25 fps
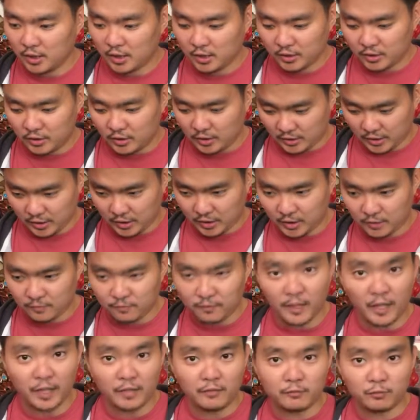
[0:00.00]
This is
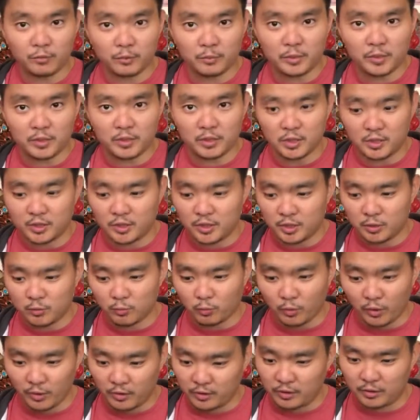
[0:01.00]
fine for me. This is
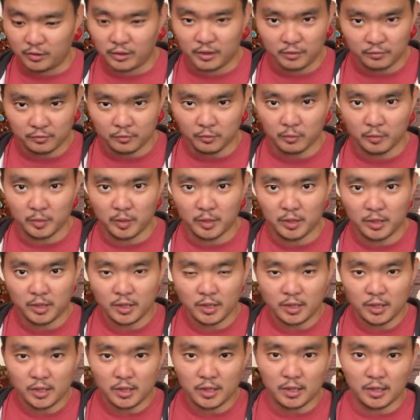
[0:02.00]
weathering for me.
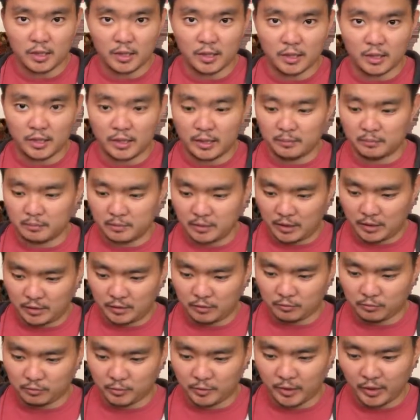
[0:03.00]
I'm
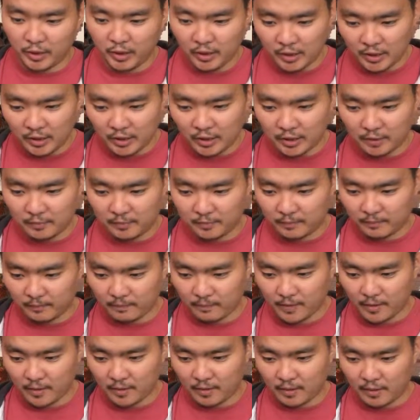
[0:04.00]
not really
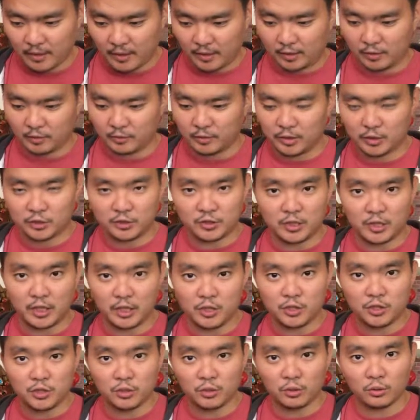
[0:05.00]
angry at
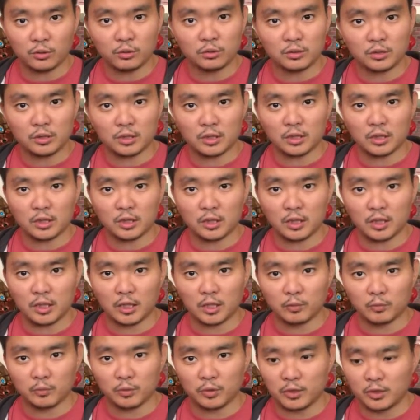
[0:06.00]
Sideshow
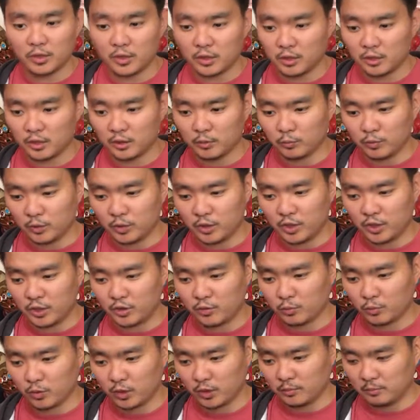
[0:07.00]
with
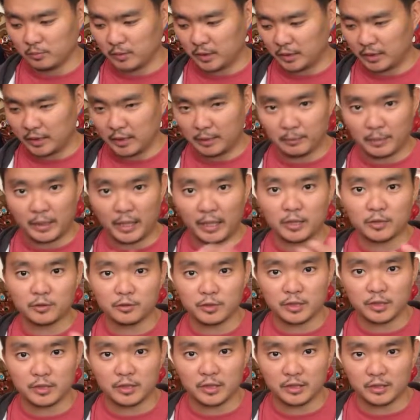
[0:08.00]
this one, but I'm
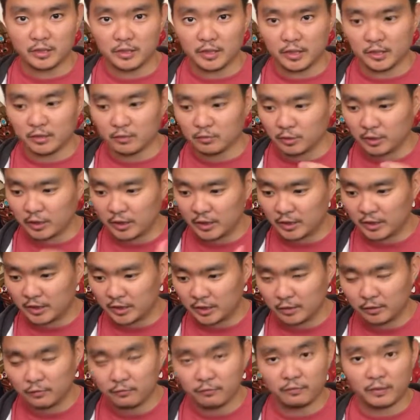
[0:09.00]
angry that they really
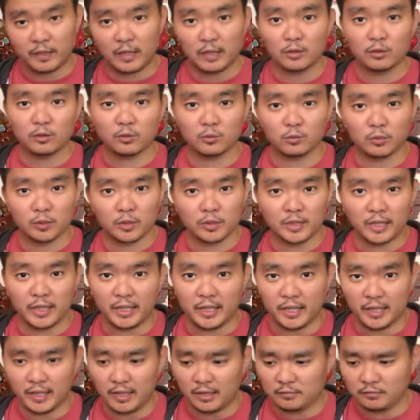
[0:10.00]
didn't follow what they
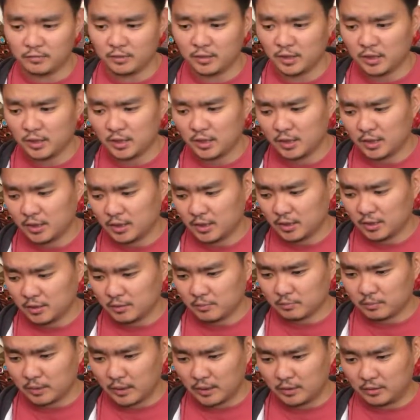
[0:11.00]
have.
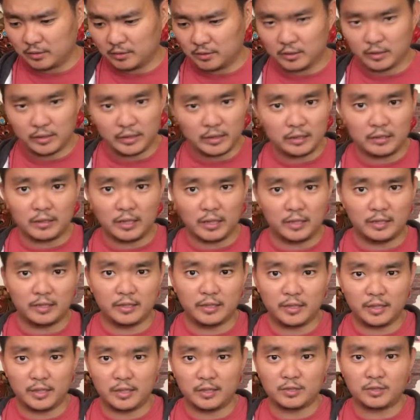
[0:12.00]
But
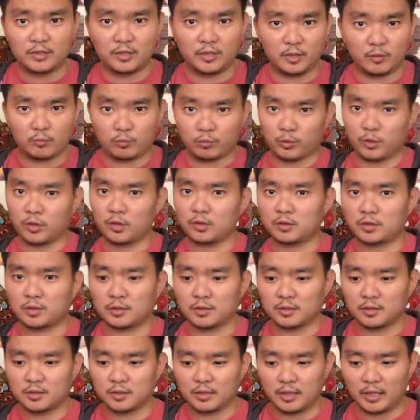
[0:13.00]
nonetheless, it
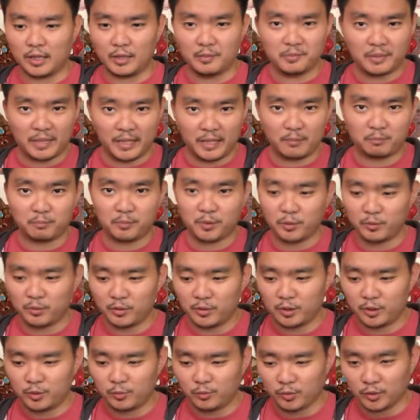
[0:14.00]
worked. I'm happy with
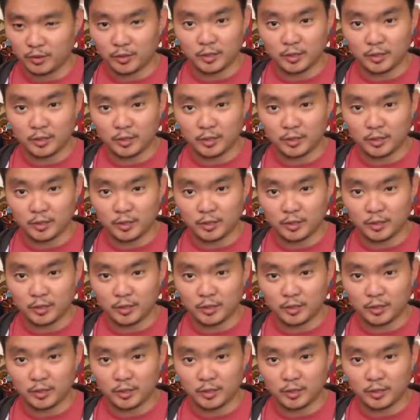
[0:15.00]
this one.